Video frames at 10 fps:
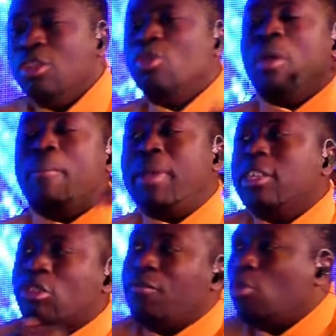to a
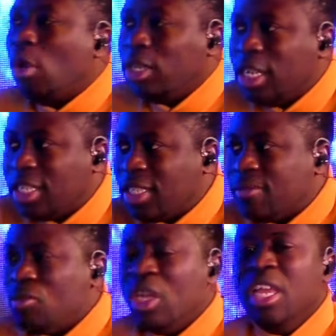place of wonders.
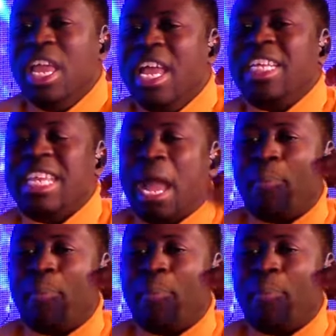Mm-hmm. And that